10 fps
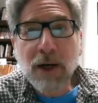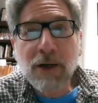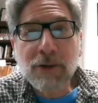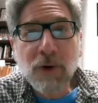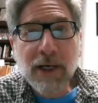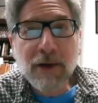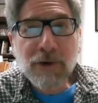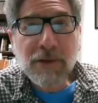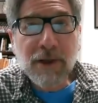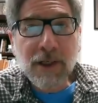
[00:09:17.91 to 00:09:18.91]
Oh, you want
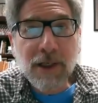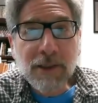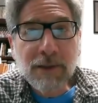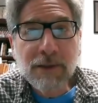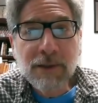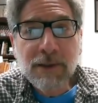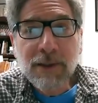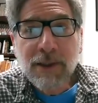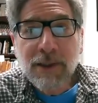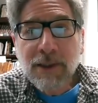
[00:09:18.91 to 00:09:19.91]
everything, huh?
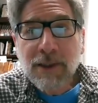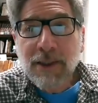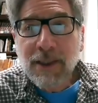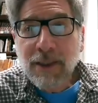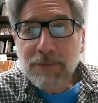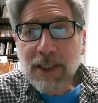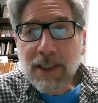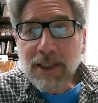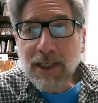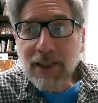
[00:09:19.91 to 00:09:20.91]
I'm
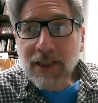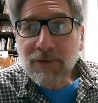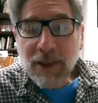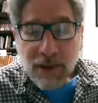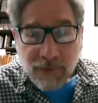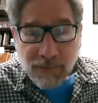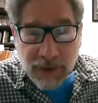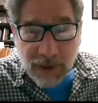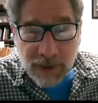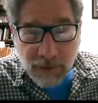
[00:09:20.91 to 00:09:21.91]
telling you, I give you a
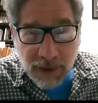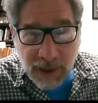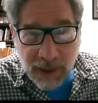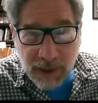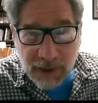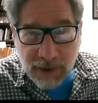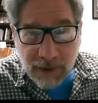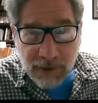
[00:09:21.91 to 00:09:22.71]
finger, you want a hand.